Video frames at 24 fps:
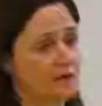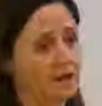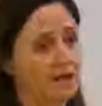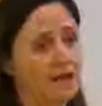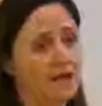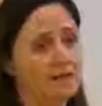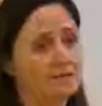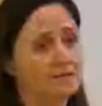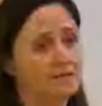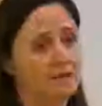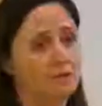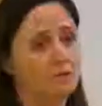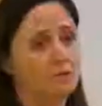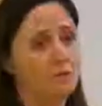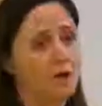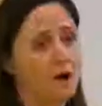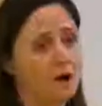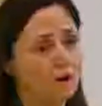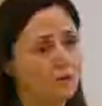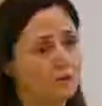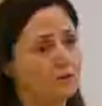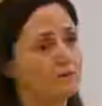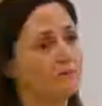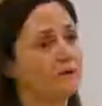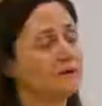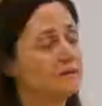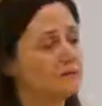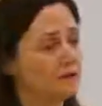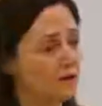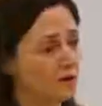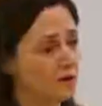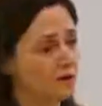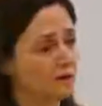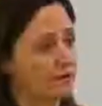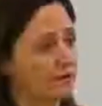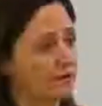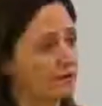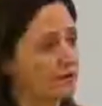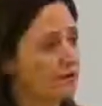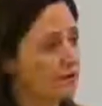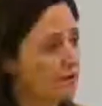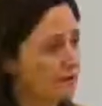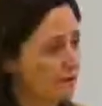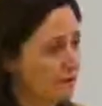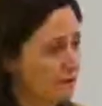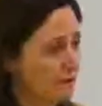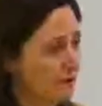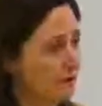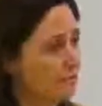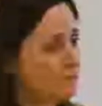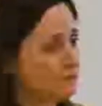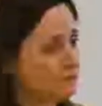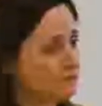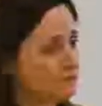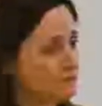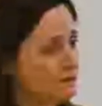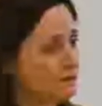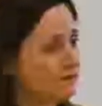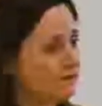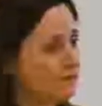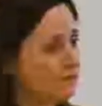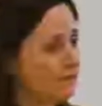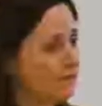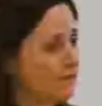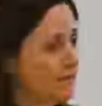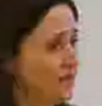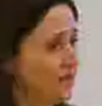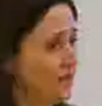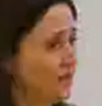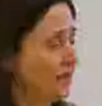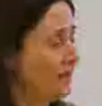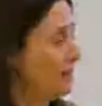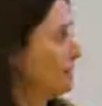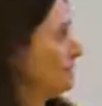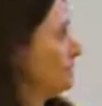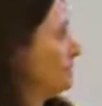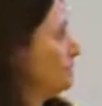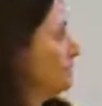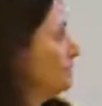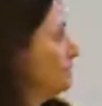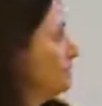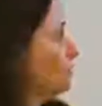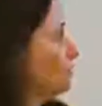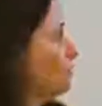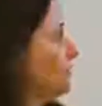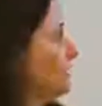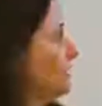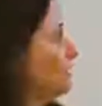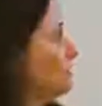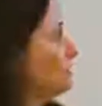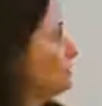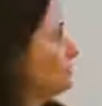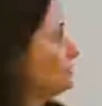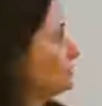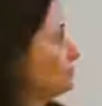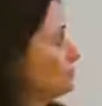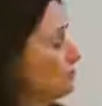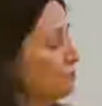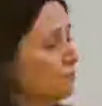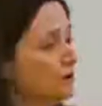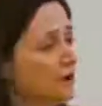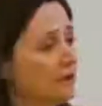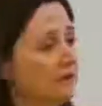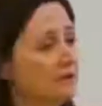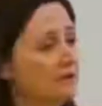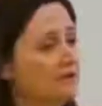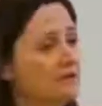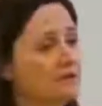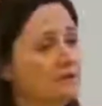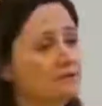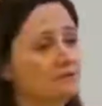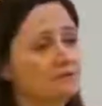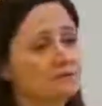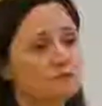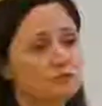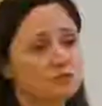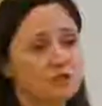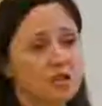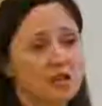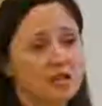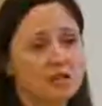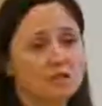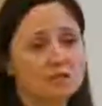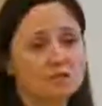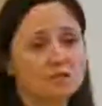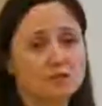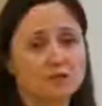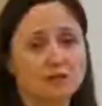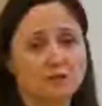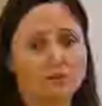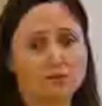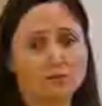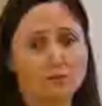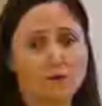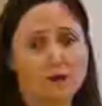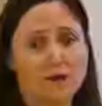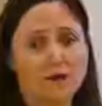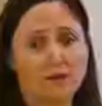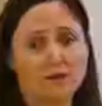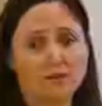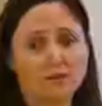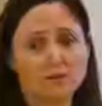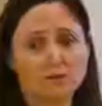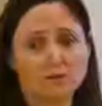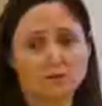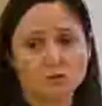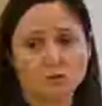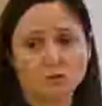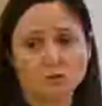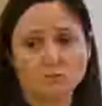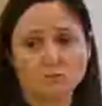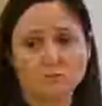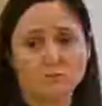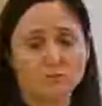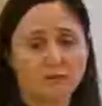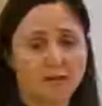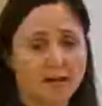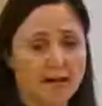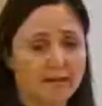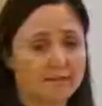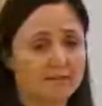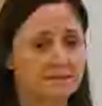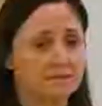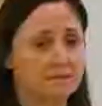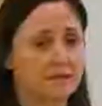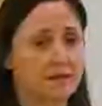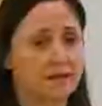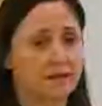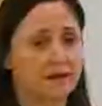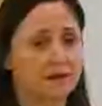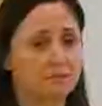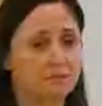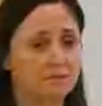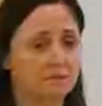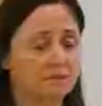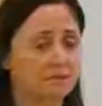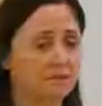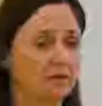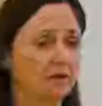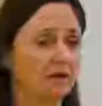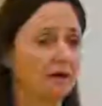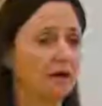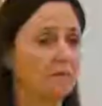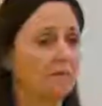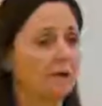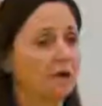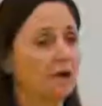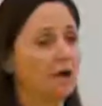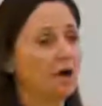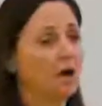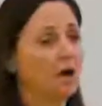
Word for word: And as I walk with my daughter almost every day, we notice the way that things change and the way that certain plants and animals tend to come and